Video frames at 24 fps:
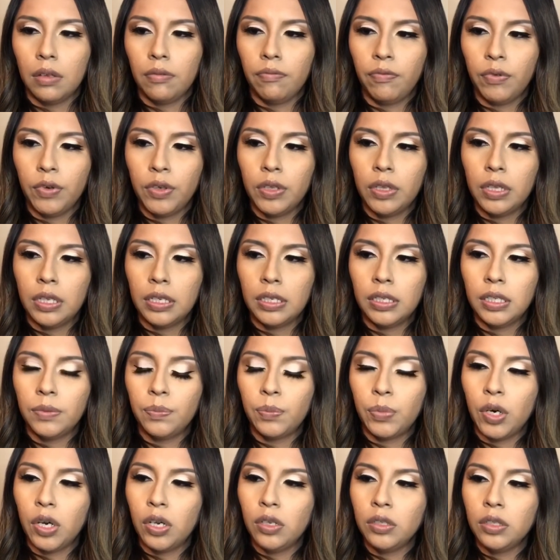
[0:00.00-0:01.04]
this
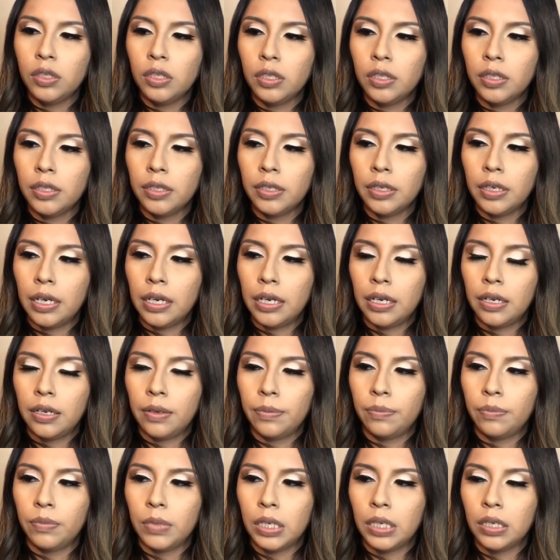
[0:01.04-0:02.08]
bronzer,
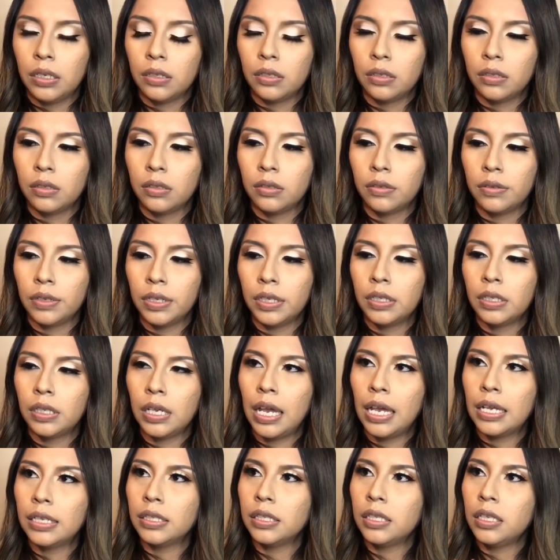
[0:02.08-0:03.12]
it
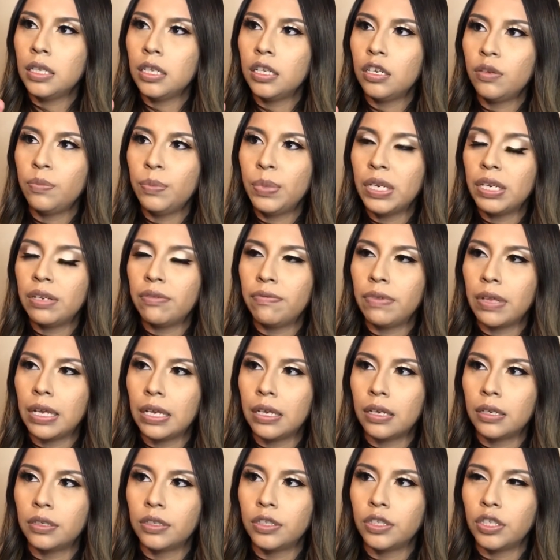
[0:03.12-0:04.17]
has a little bit of like
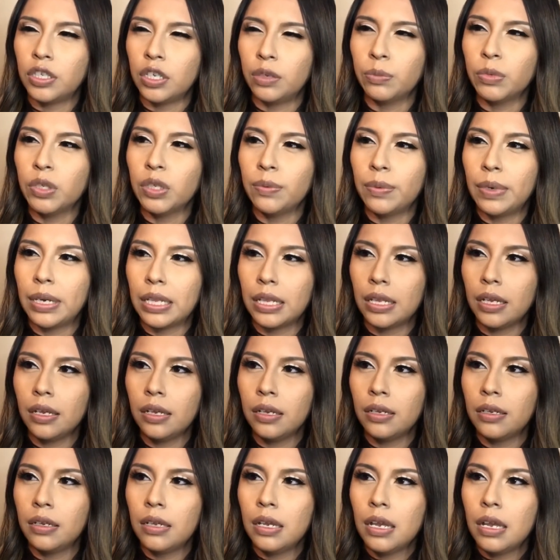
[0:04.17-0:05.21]
shimmer, ¿verdad?
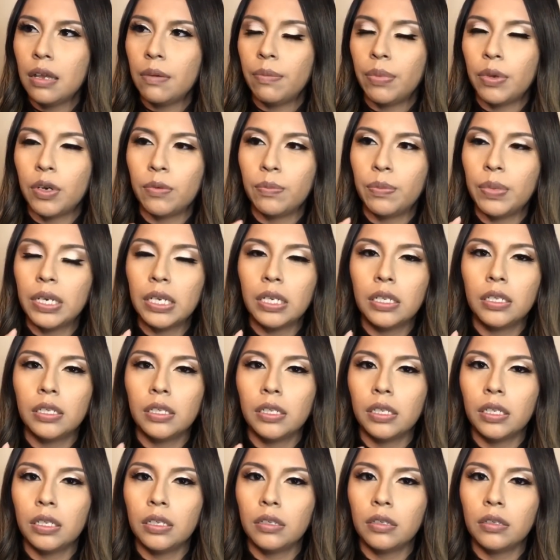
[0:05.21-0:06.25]
But it
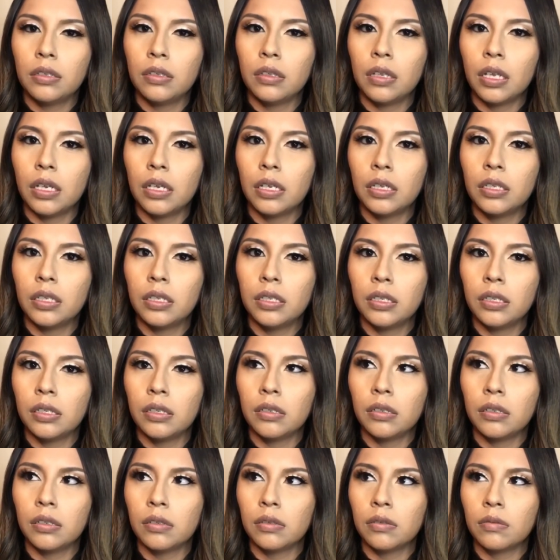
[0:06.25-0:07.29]

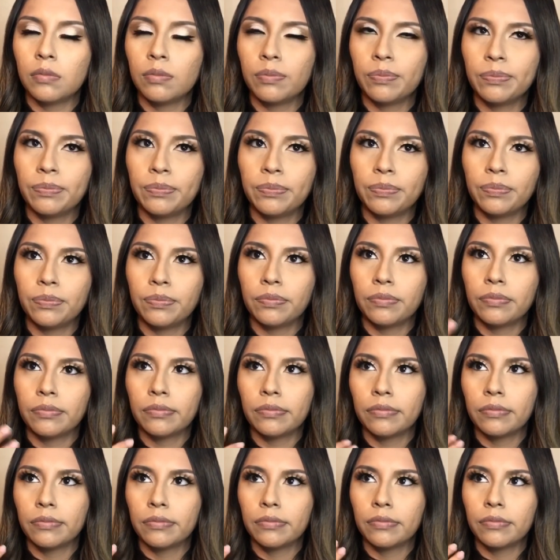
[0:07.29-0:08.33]
doesn't
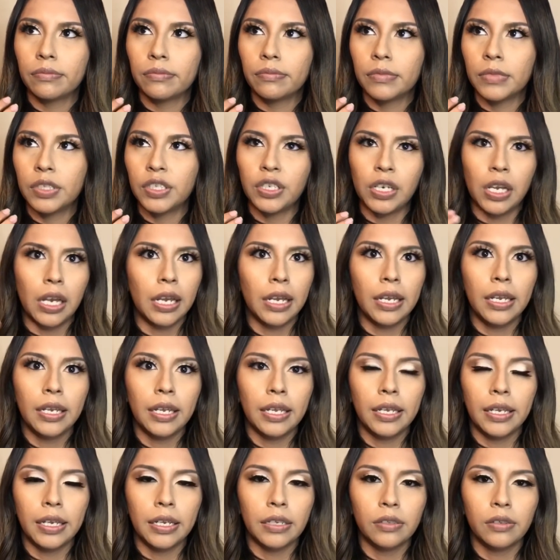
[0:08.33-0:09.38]
shine, I
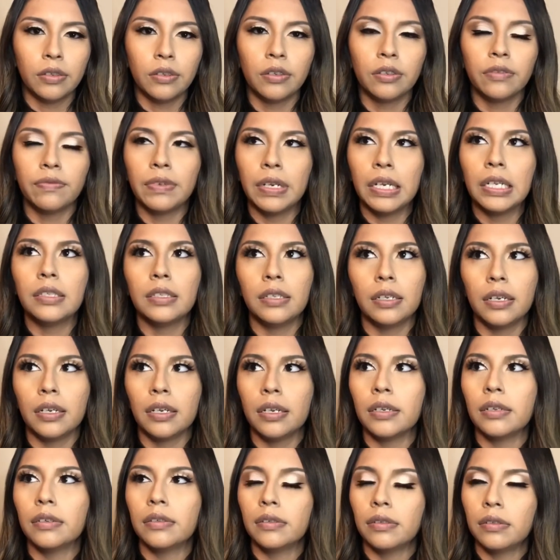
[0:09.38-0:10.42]
guess, on your face. Yeah,
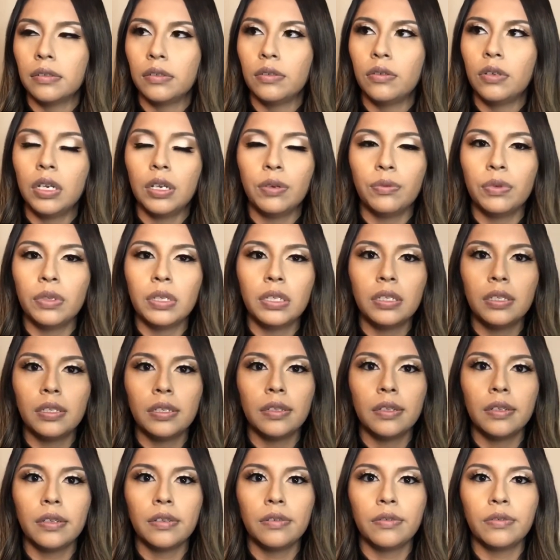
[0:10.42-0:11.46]
you can't really see the
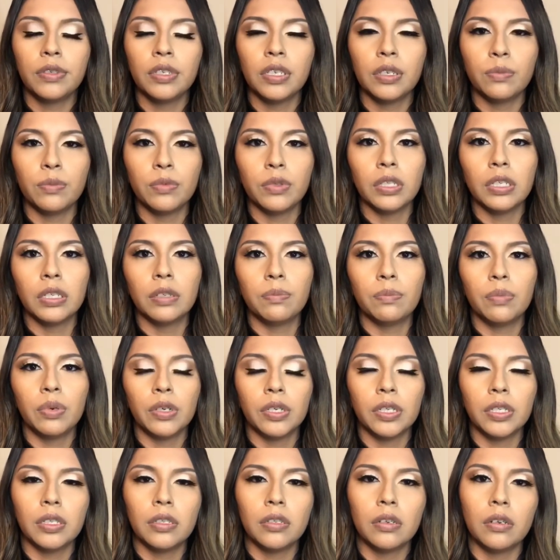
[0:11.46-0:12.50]
little shimmery
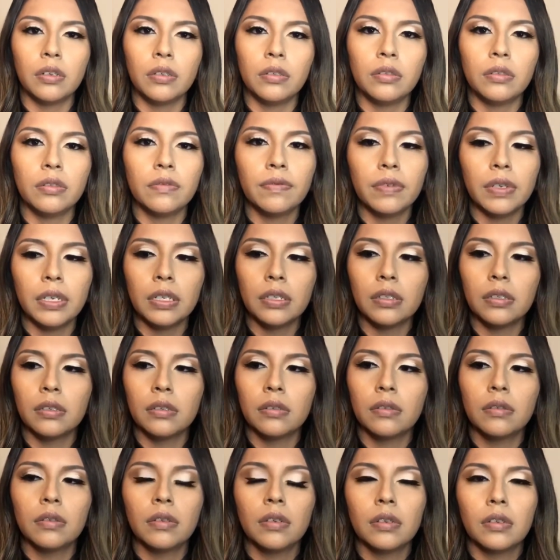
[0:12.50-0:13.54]
parts on your face.
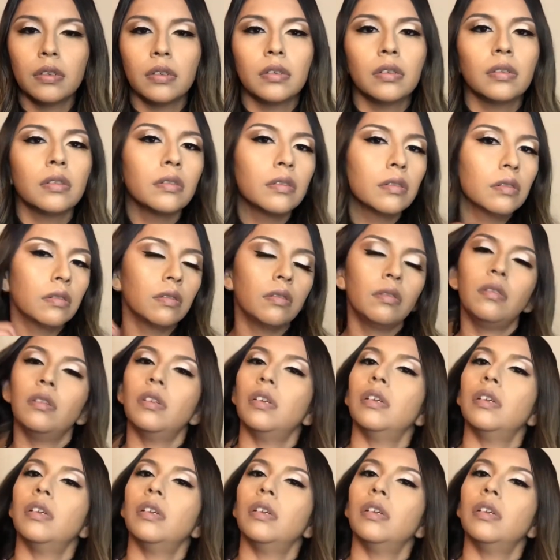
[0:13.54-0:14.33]
So you can go